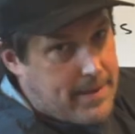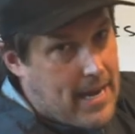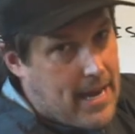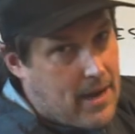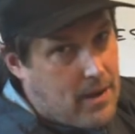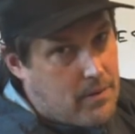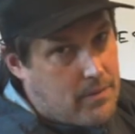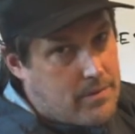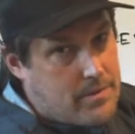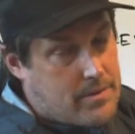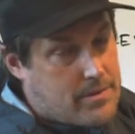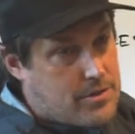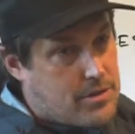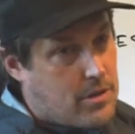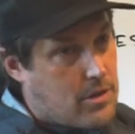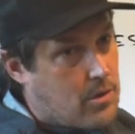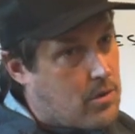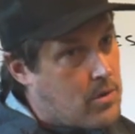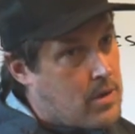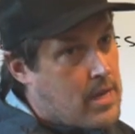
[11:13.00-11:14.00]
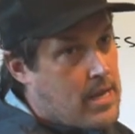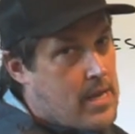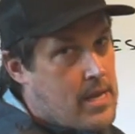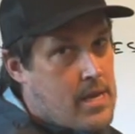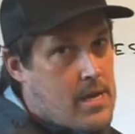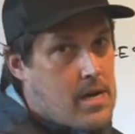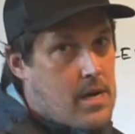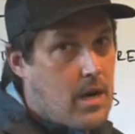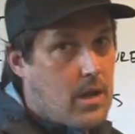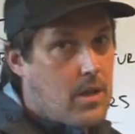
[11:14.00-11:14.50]
down. So
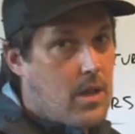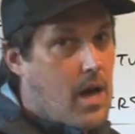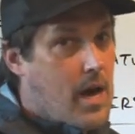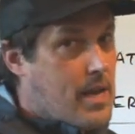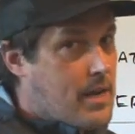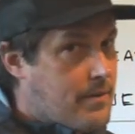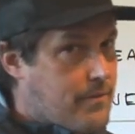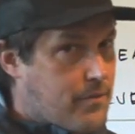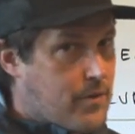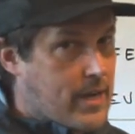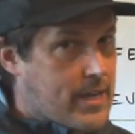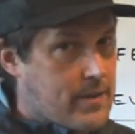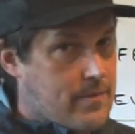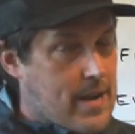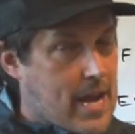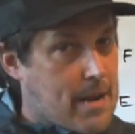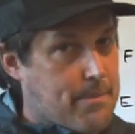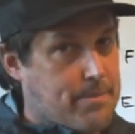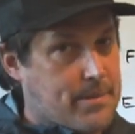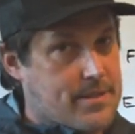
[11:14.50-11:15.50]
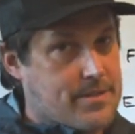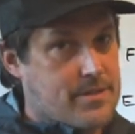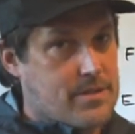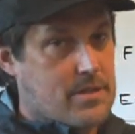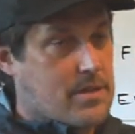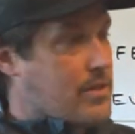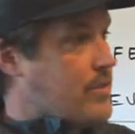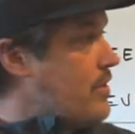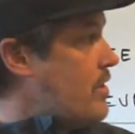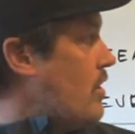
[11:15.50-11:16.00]
a lot of running rapids
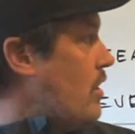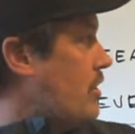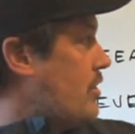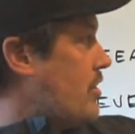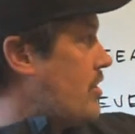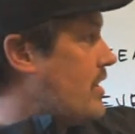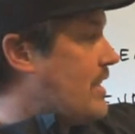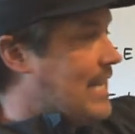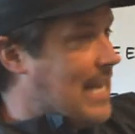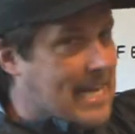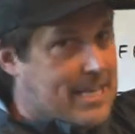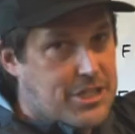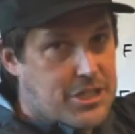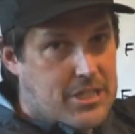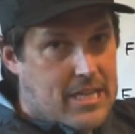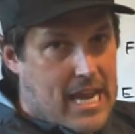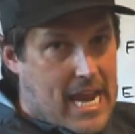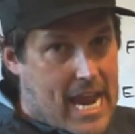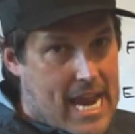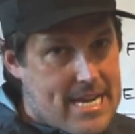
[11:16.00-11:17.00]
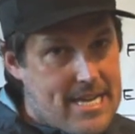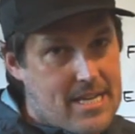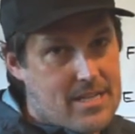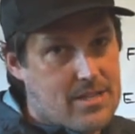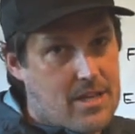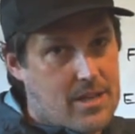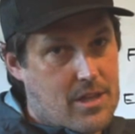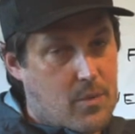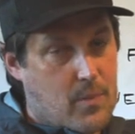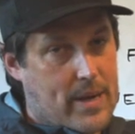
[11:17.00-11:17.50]
are just catching
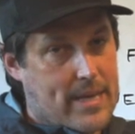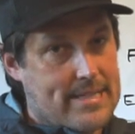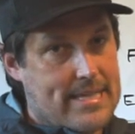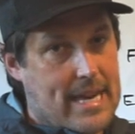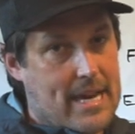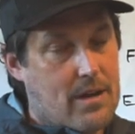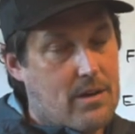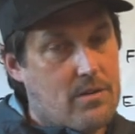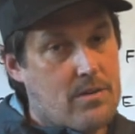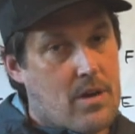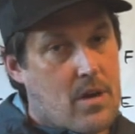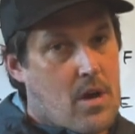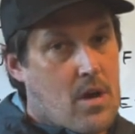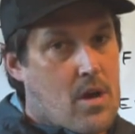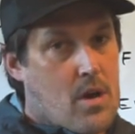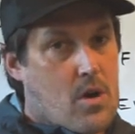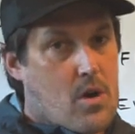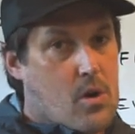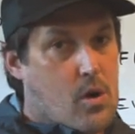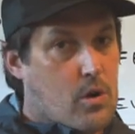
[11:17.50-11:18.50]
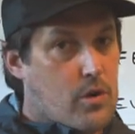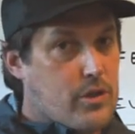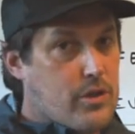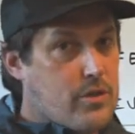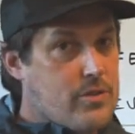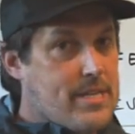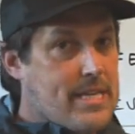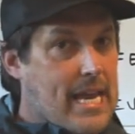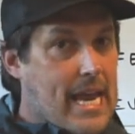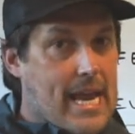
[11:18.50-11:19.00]
eddies on the way down or
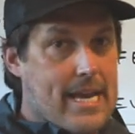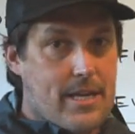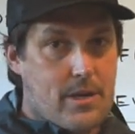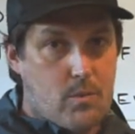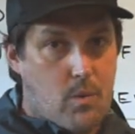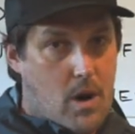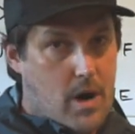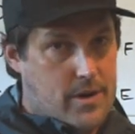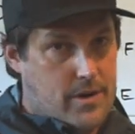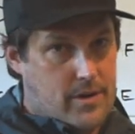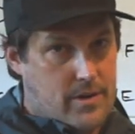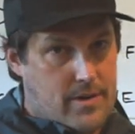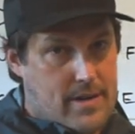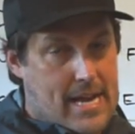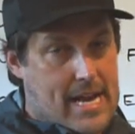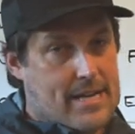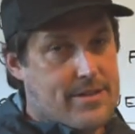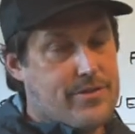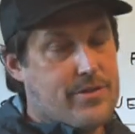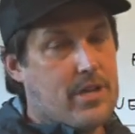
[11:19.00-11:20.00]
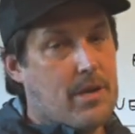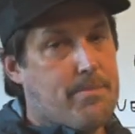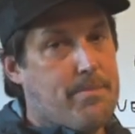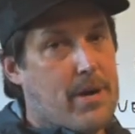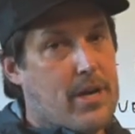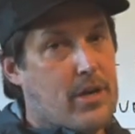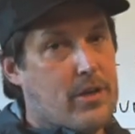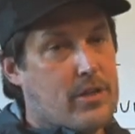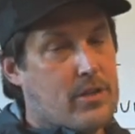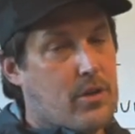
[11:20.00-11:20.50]
using eddy water. As you get
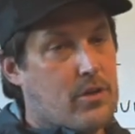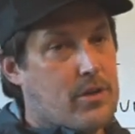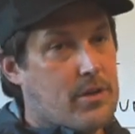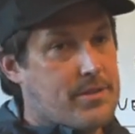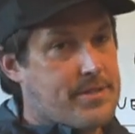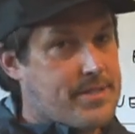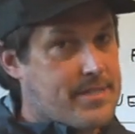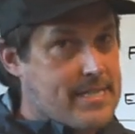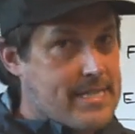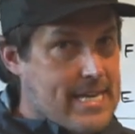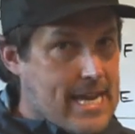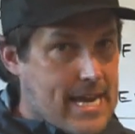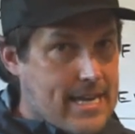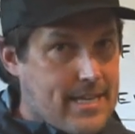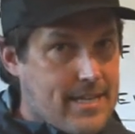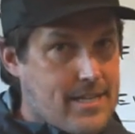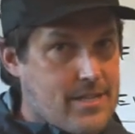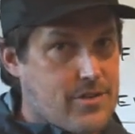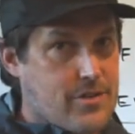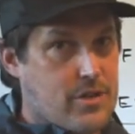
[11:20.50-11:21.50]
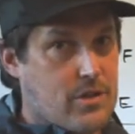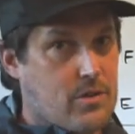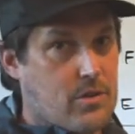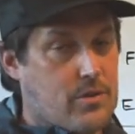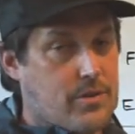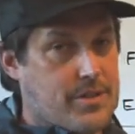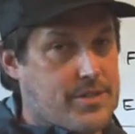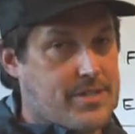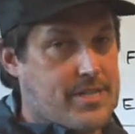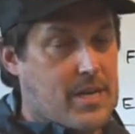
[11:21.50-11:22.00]
better, you learn to see eddies, you
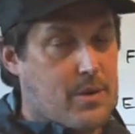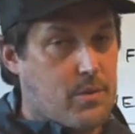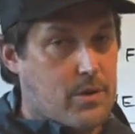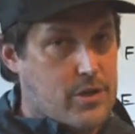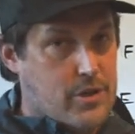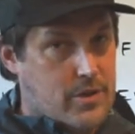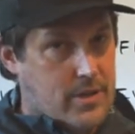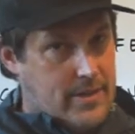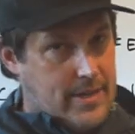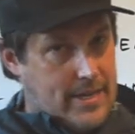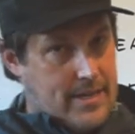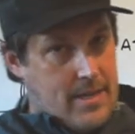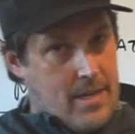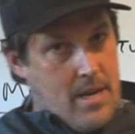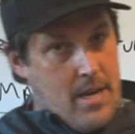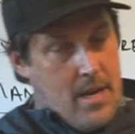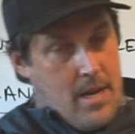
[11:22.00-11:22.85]
learn to see where you can like